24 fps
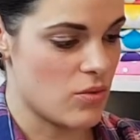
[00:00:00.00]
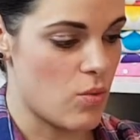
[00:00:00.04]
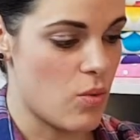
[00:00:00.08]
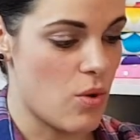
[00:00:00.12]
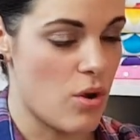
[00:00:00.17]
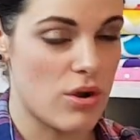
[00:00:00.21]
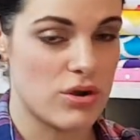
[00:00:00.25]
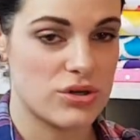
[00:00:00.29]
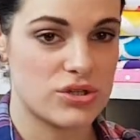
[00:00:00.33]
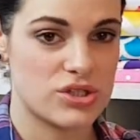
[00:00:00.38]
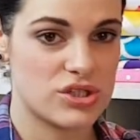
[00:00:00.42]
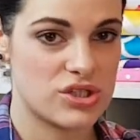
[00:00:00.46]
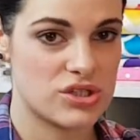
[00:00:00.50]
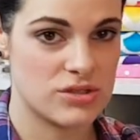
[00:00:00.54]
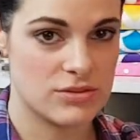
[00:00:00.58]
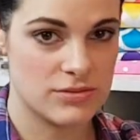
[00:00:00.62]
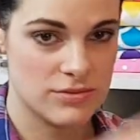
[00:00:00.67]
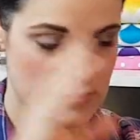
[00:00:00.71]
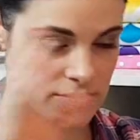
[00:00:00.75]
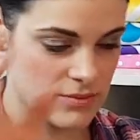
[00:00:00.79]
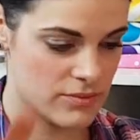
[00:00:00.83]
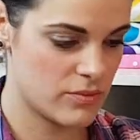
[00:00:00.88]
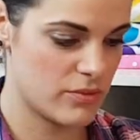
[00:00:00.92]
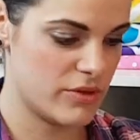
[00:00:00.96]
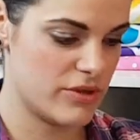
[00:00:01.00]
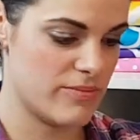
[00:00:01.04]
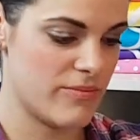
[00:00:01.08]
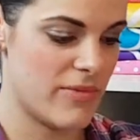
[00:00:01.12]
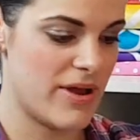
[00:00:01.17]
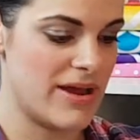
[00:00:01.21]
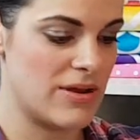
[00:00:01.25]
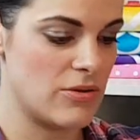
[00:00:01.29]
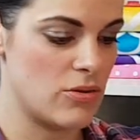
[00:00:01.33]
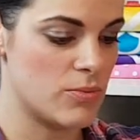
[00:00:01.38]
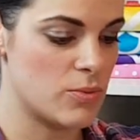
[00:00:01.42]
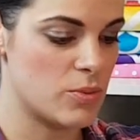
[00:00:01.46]
wash with
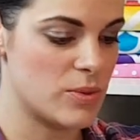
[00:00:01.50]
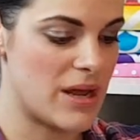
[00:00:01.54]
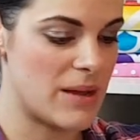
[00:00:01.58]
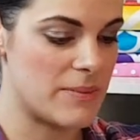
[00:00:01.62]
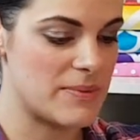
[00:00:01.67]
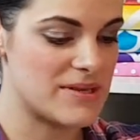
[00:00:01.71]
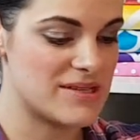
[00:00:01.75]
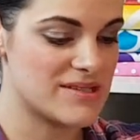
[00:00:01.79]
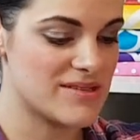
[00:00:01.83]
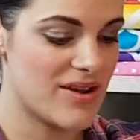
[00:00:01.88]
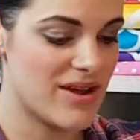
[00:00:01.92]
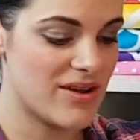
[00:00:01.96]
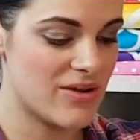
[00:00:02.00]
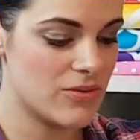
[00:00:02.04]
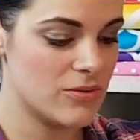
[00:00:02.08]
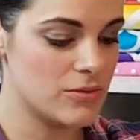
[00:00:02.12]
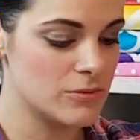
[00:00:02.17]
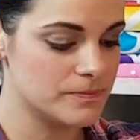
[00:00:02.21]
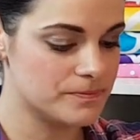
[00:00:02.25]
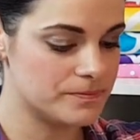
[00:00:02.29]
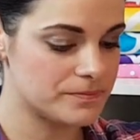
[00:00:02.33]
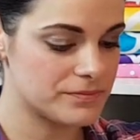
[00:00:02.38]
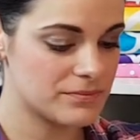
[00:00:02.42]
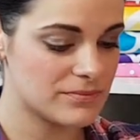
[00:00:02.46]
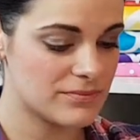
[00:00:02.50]
my normal nappy cycle.